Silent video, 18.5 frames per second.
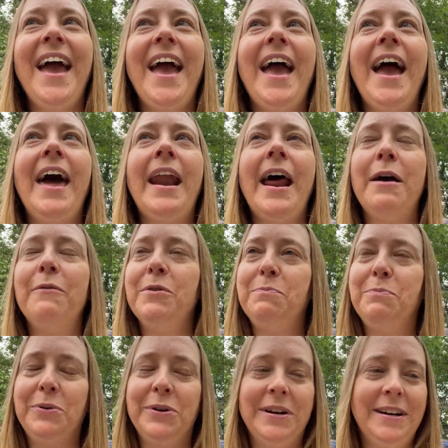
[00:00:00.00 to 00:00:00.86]
And I
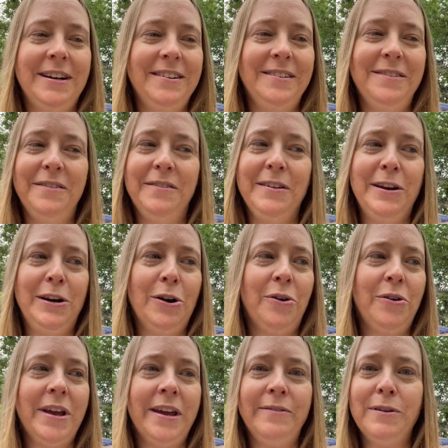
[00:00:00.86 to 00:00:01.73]
would put in,
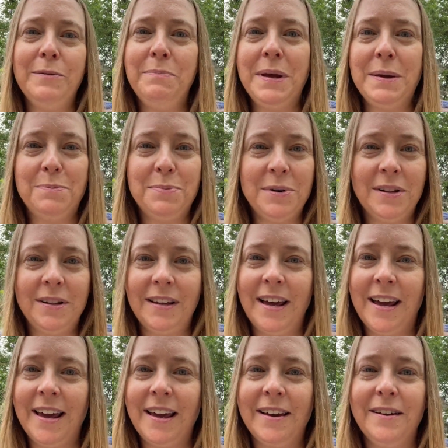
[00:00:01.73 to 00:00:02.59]
even people
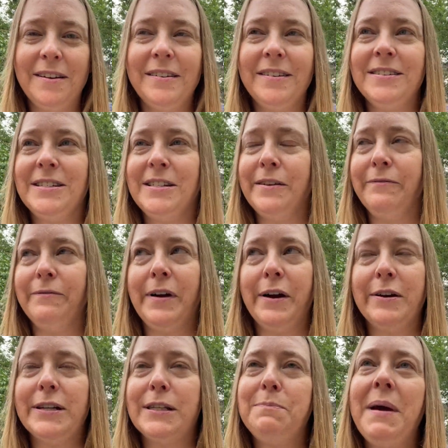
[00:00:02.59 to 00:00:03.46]
like
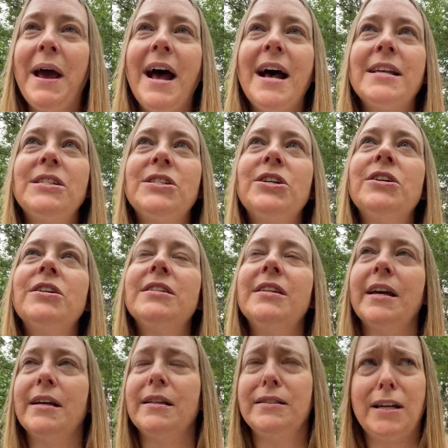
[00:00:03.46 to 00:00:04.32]
various pastors,
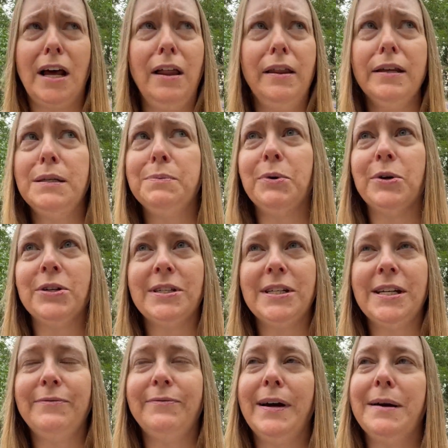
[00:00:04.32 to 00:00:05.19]
like tell this
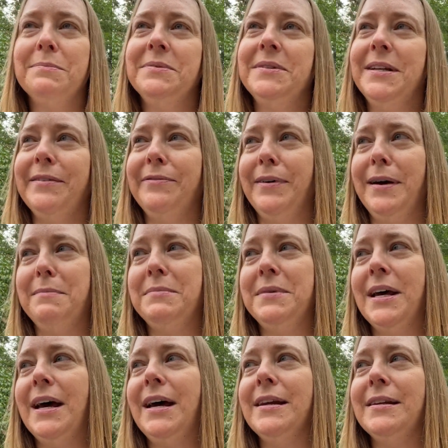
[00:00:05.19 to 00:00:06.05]
person if I'm
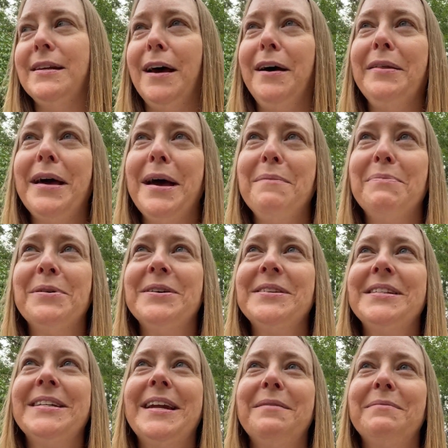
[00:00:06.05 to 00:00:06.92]
dead, and tell that
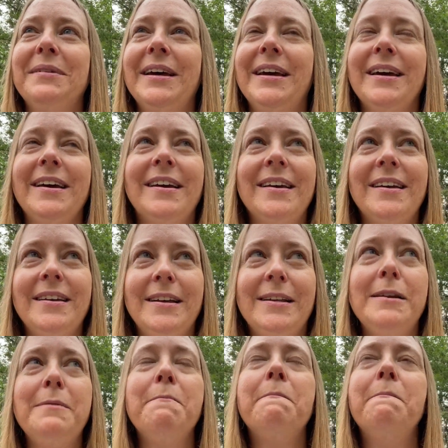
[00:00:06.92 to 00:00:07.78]
person. I'm like,
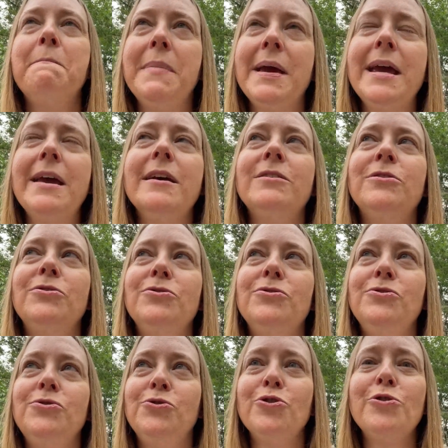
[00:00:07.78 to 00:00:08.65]

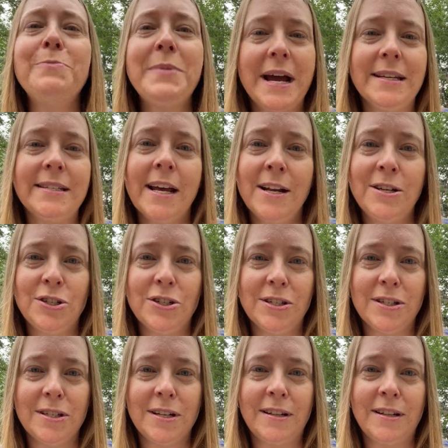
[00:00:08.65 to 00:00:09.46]
it drew my attention to